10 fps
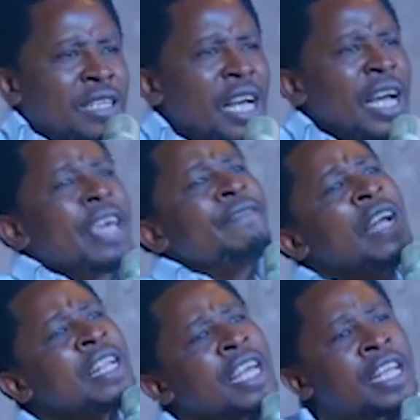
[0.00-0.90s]
Even
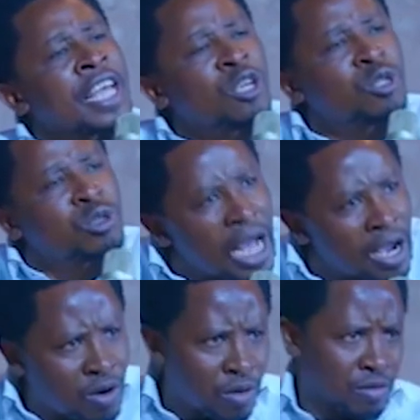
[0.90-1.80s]
in
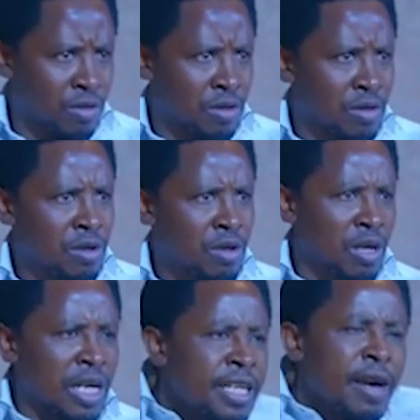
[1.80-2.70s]
Israel,
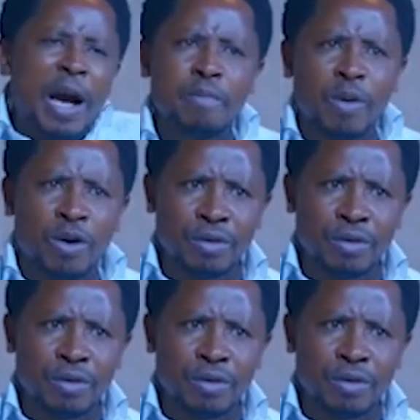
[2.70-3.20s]
read the Bible.